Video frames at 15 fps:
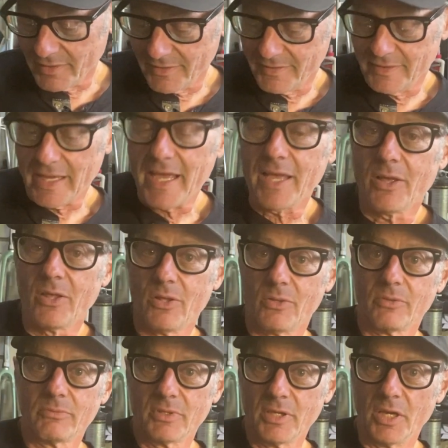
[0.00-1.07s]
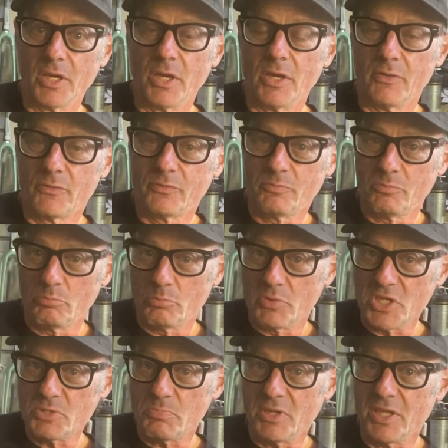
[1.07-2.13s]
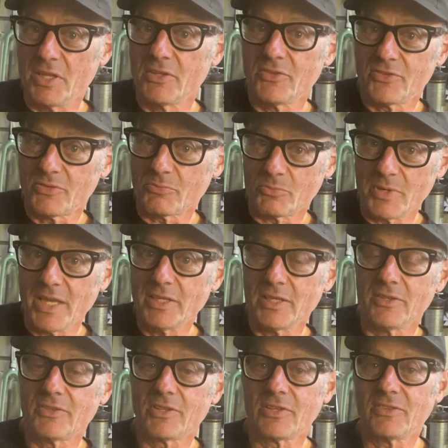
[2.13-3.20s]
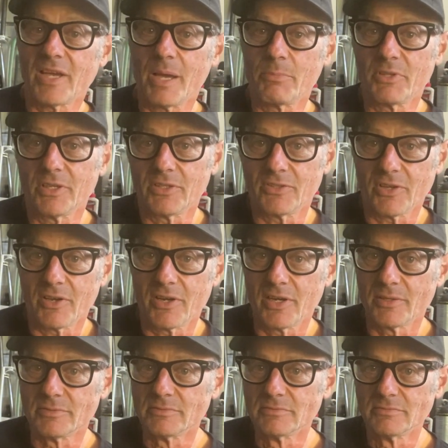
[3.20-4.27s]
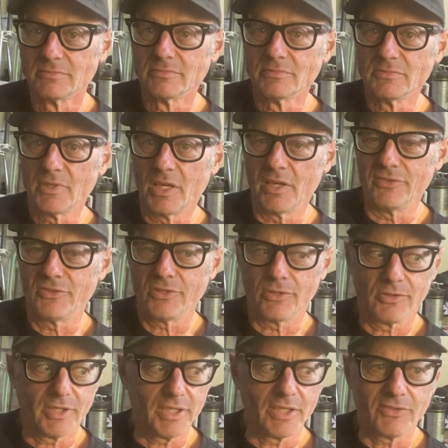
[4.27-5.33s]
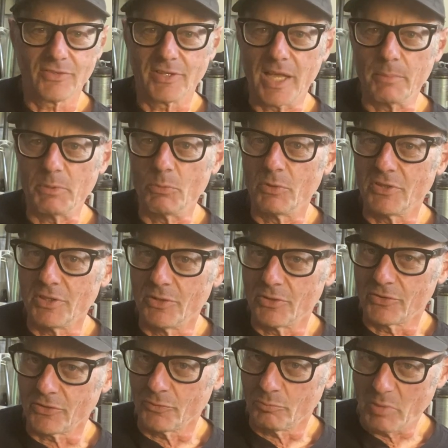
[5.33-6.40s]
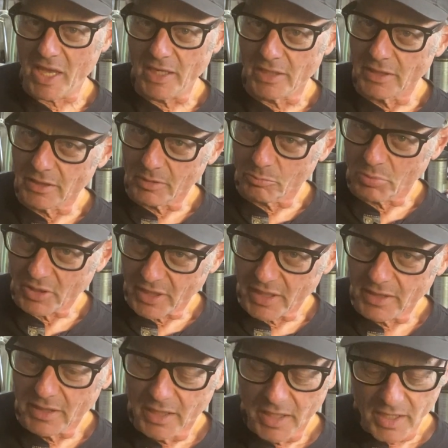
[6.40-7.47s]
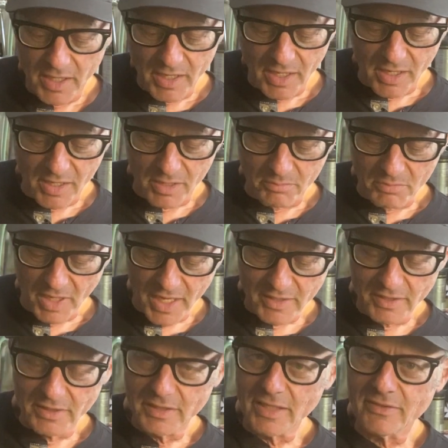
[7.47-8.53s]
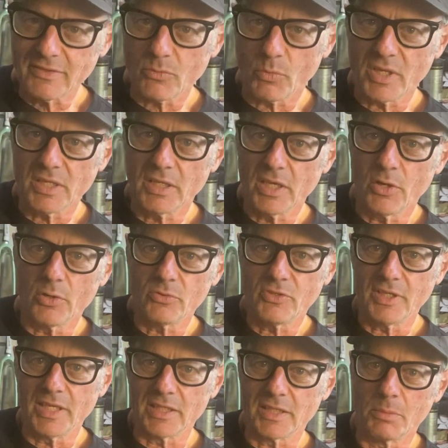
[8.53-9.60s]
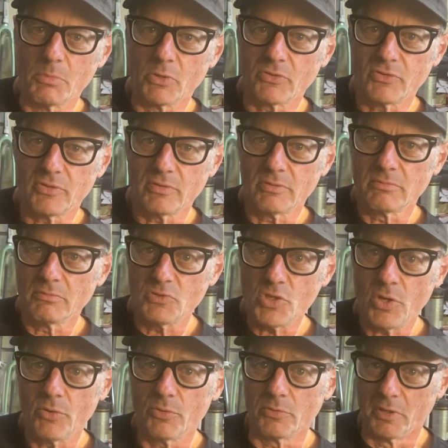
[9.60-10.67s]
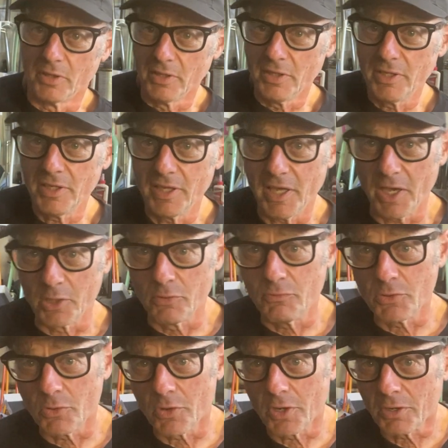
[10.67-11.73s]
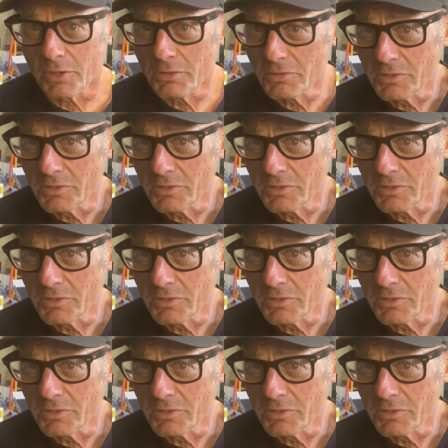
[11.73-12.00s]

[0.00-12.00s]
style of bridge pins right into the top of the guitar until they get sloppy with years of banging and playing, I think that's the way to go to get the most tone out of your